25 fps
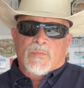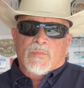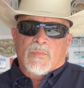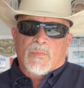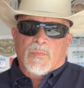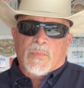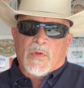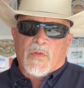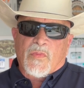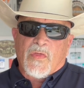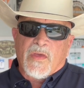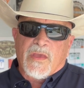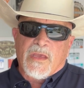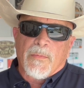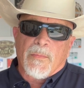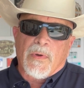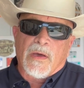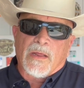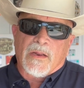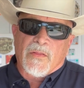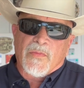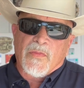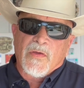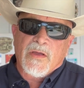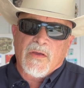But think about
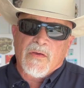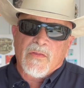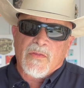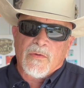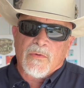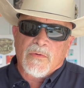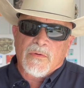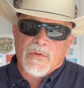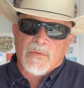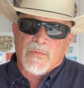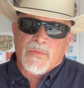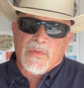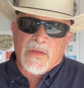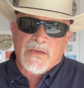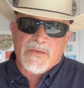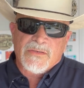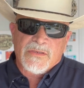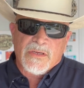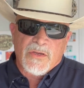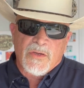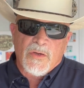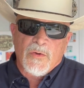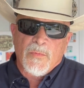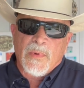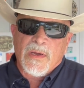it. Think of the things that
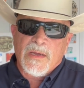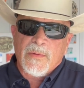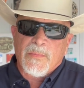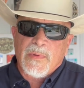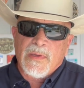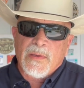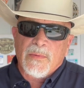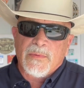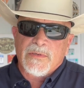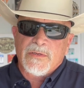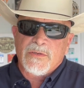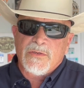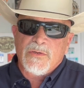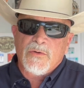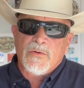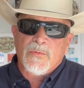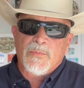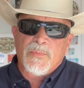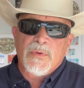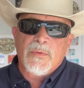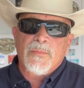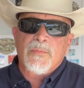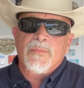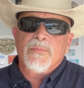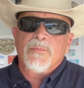you might be able to do.
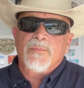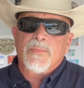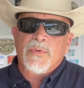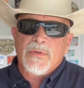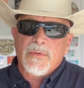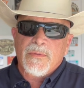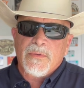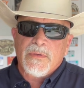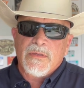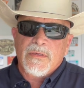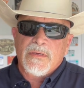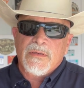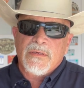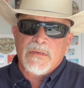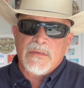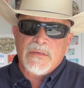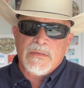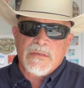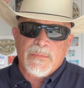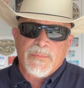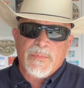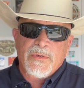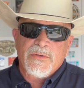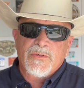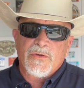
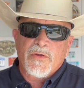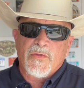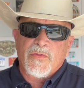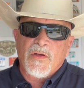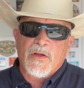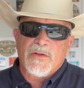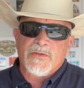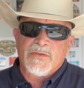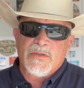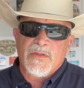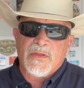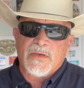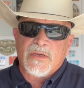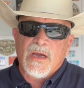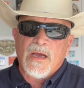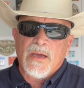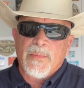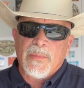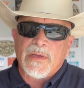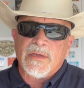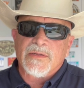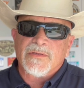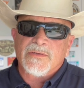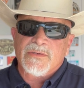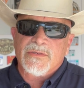Put your thoughts in the
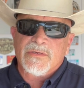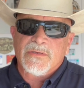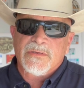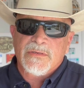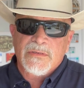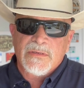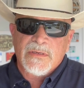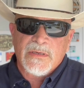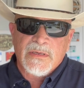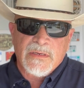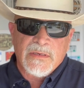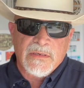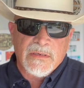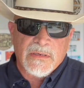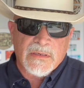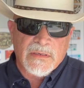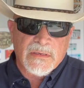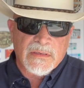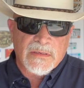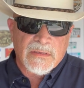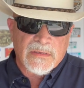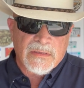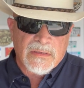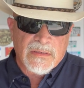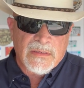comments, and
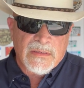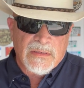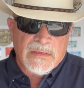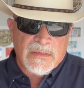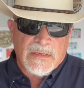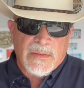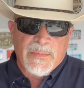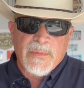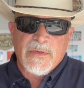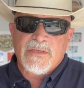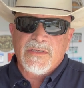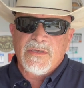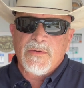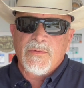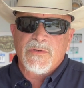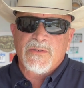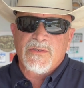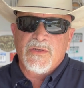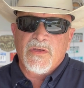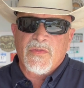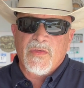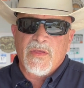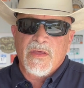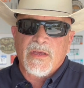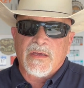let me see what you
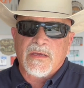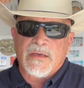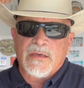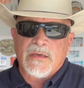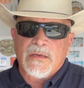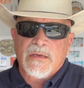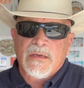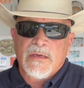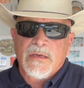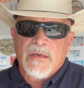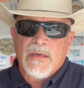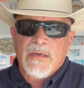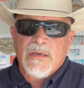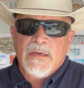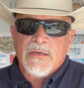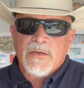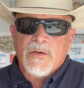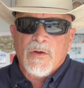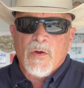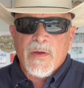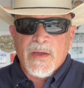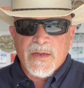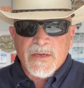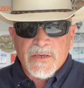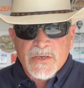think.
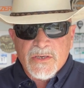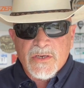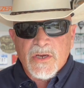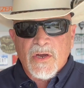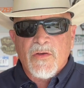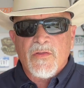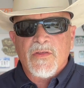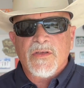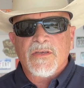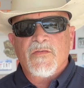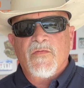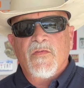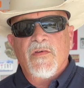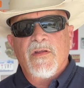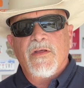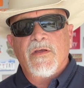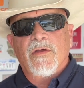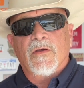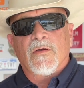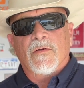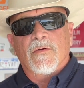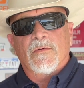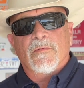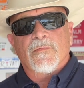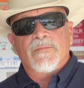Go ahead and share this
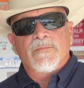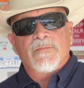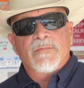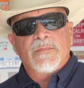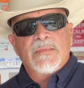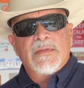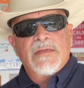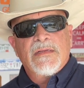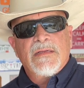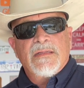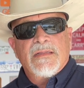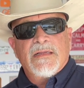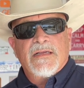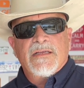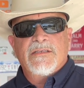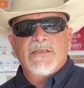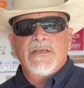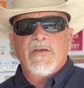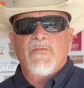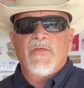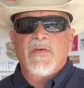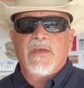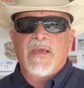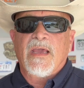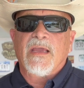video. Let's see
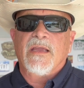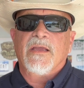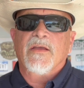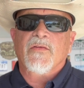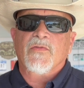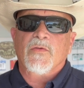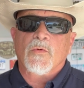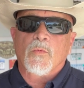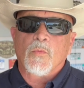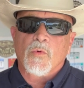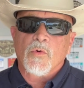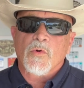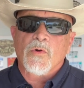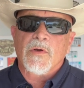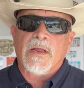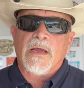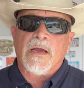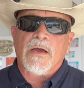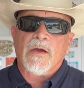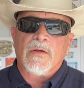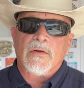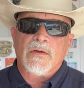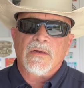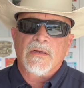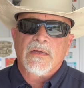if we can't get the word
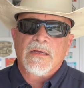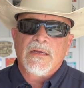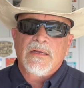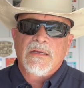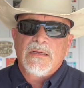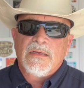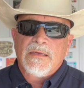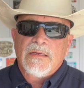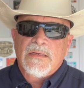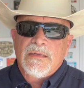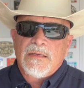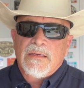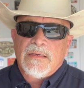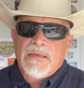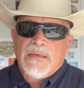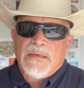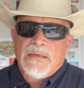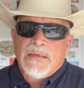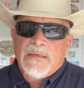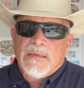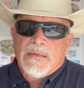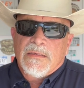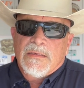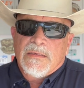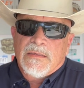out.
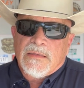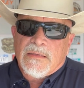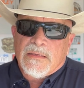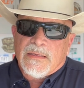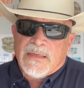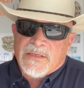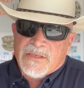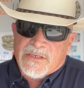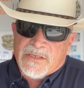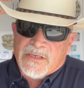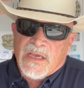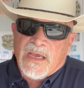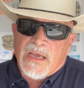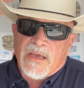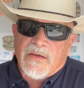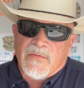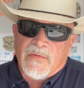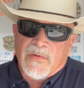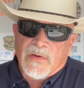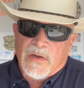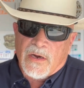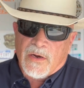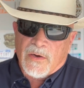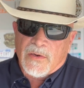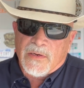Let's save
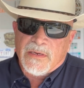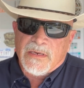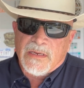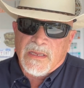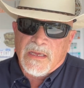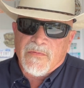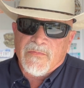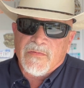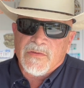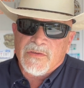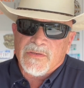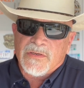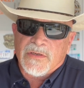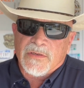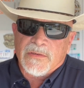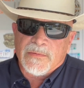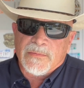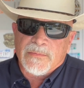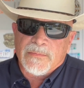Harley Davidson.